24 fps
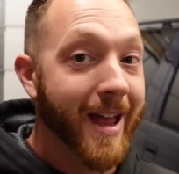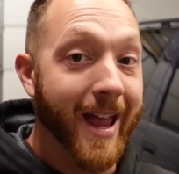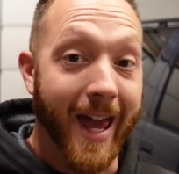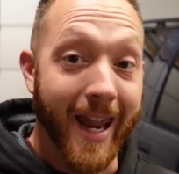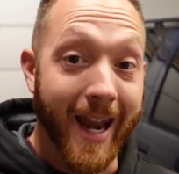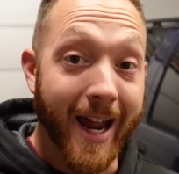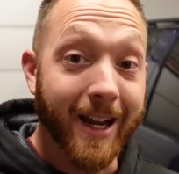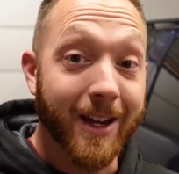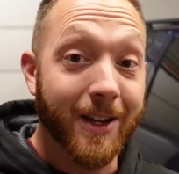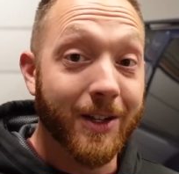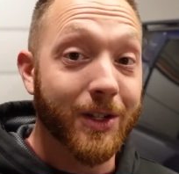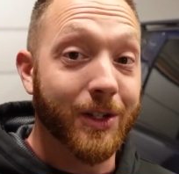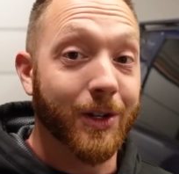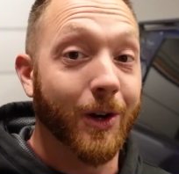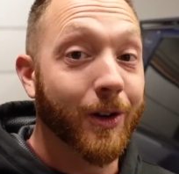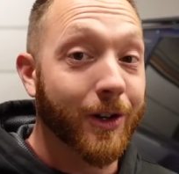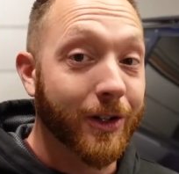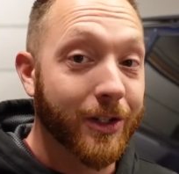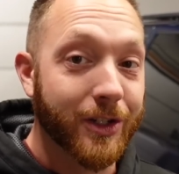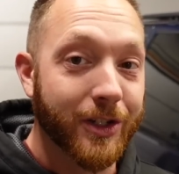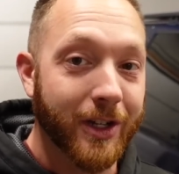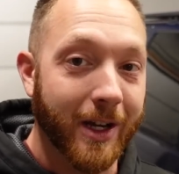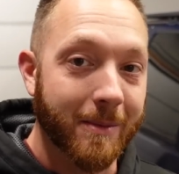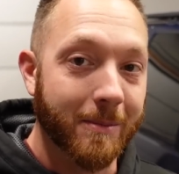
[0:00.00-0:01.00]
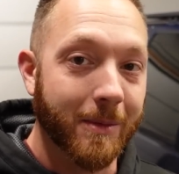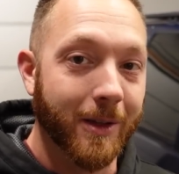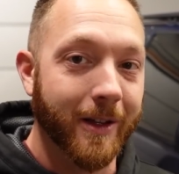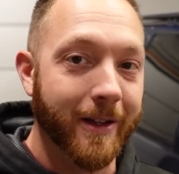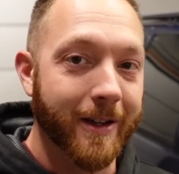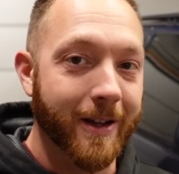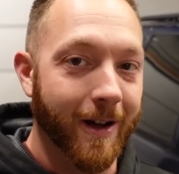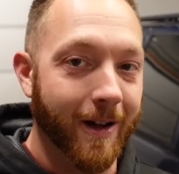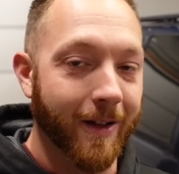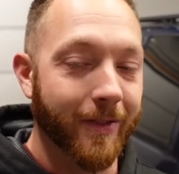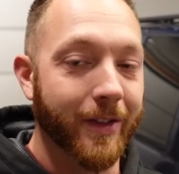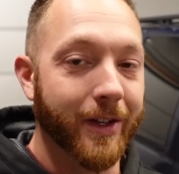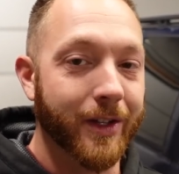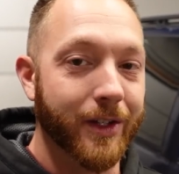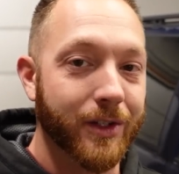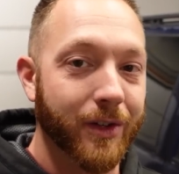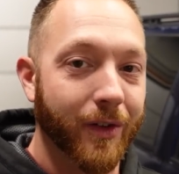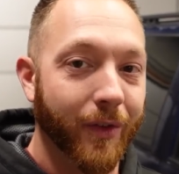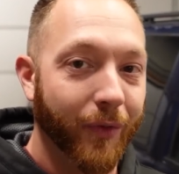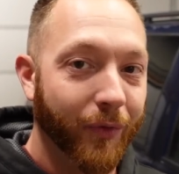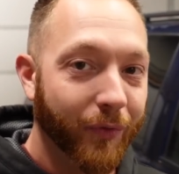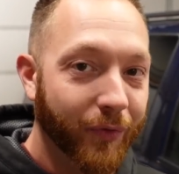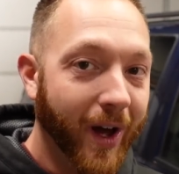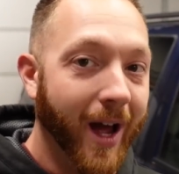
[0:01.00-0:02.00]
and I can start assembly on this
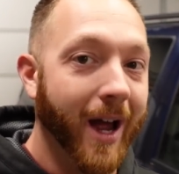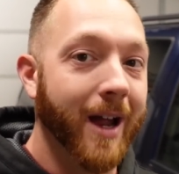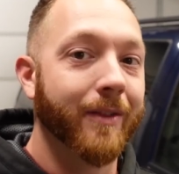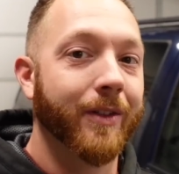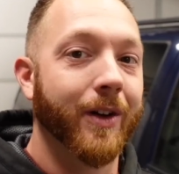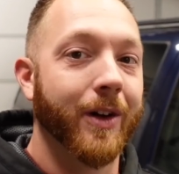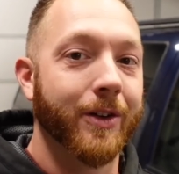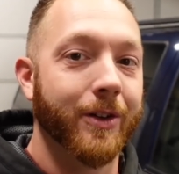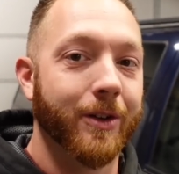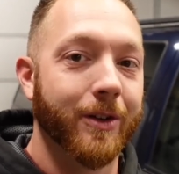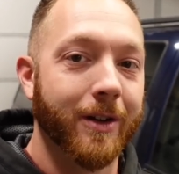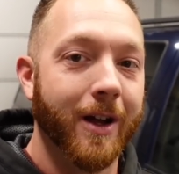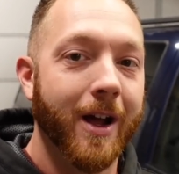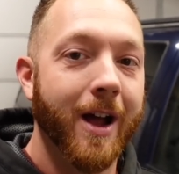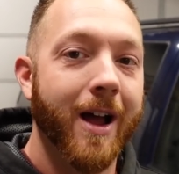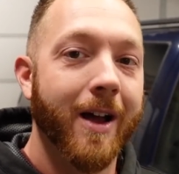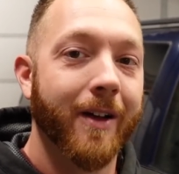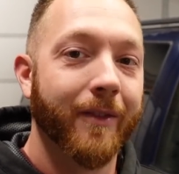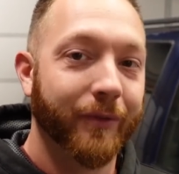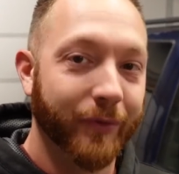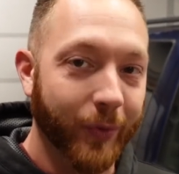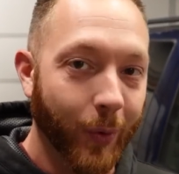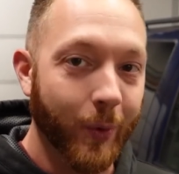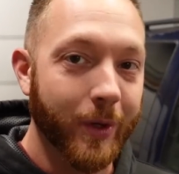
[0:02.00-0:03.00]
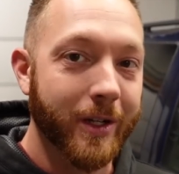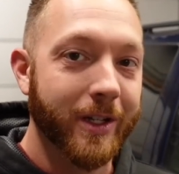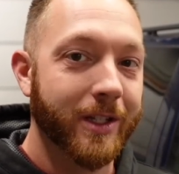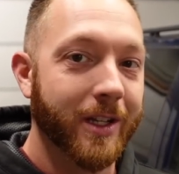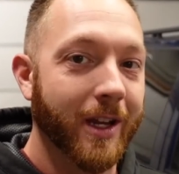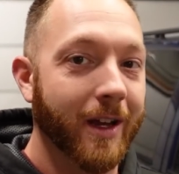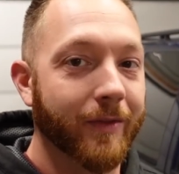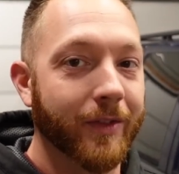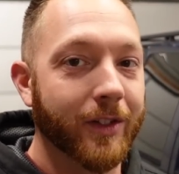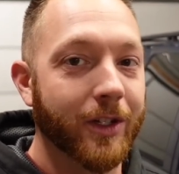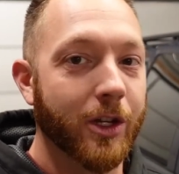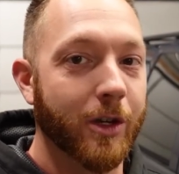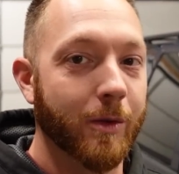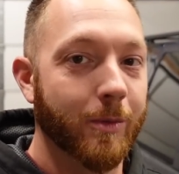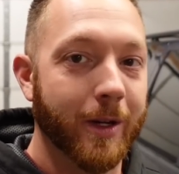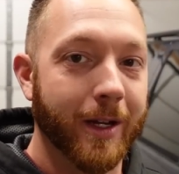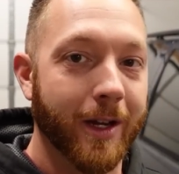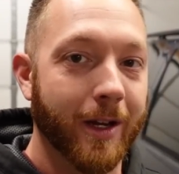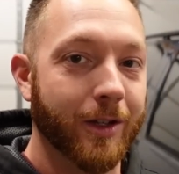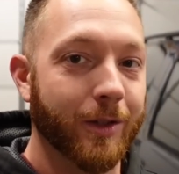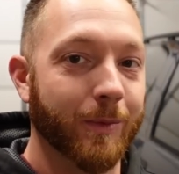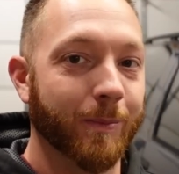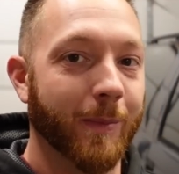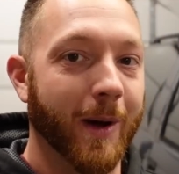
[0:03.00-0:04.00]
547 cubic
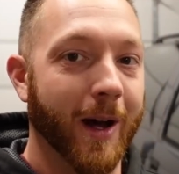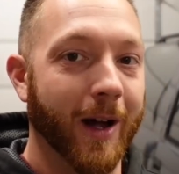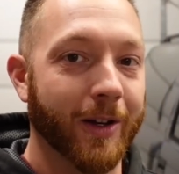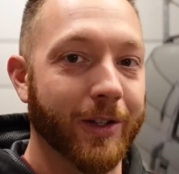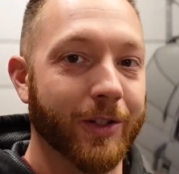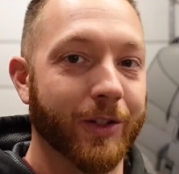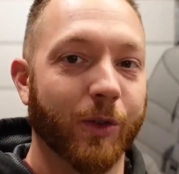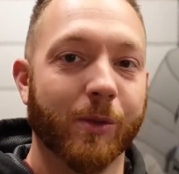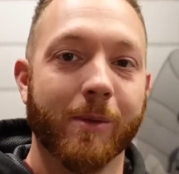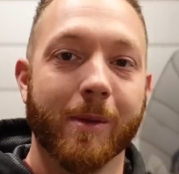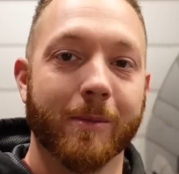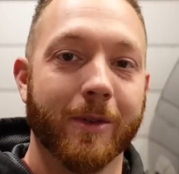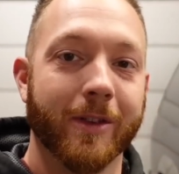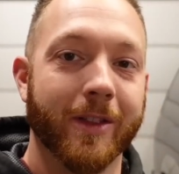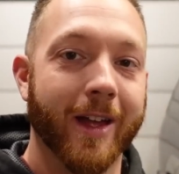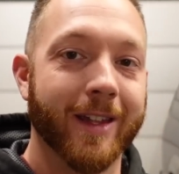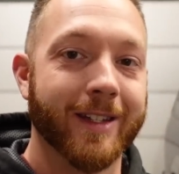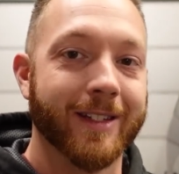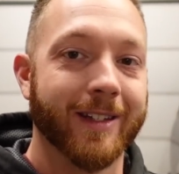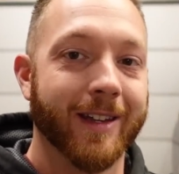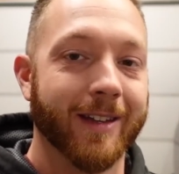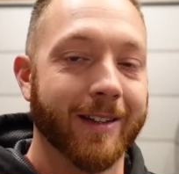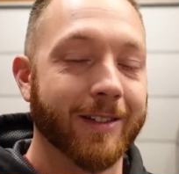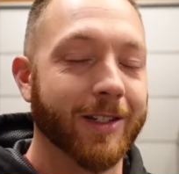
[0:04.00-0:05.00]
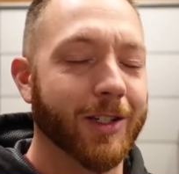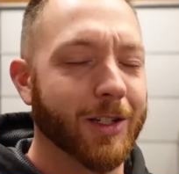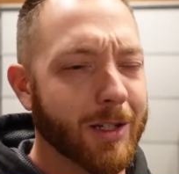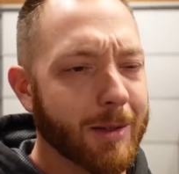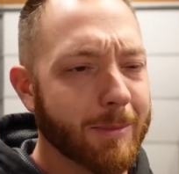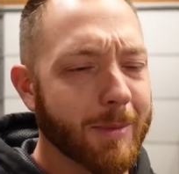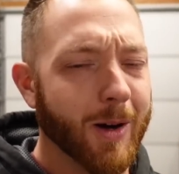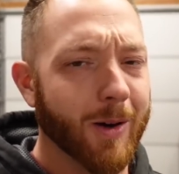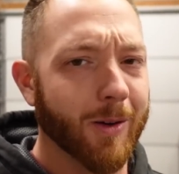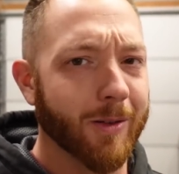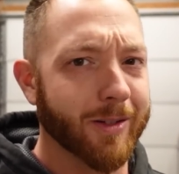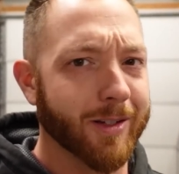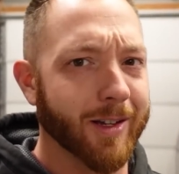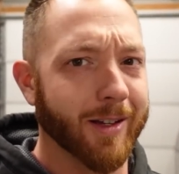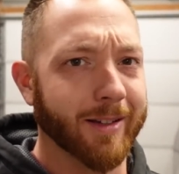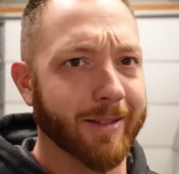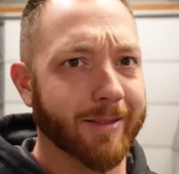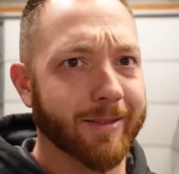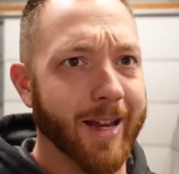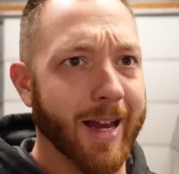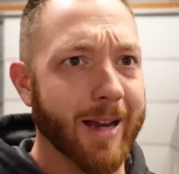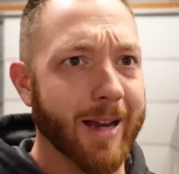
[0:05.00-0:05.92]
inch monster. Remember, that's just about, it's like